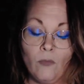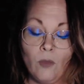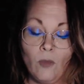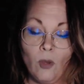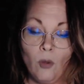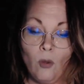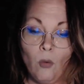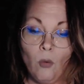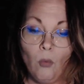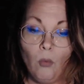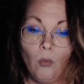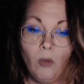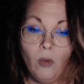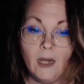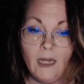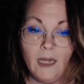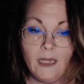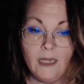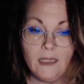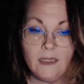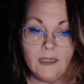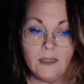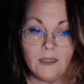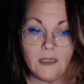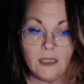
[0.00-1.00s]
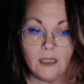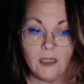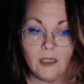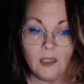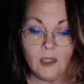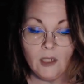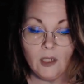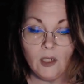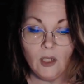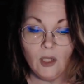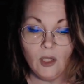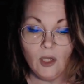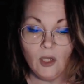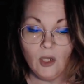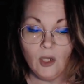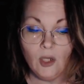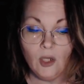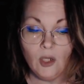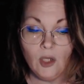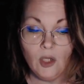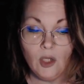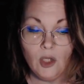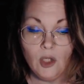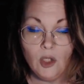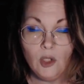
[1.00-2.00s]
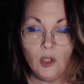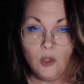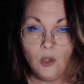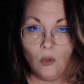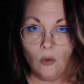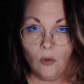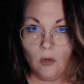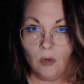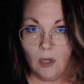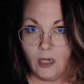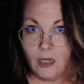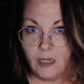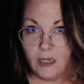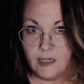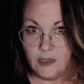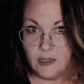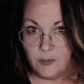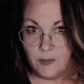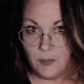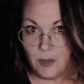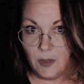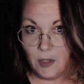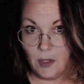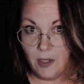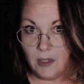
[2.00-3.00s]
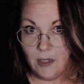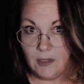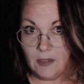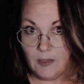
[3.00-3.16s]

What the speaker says: what has your experience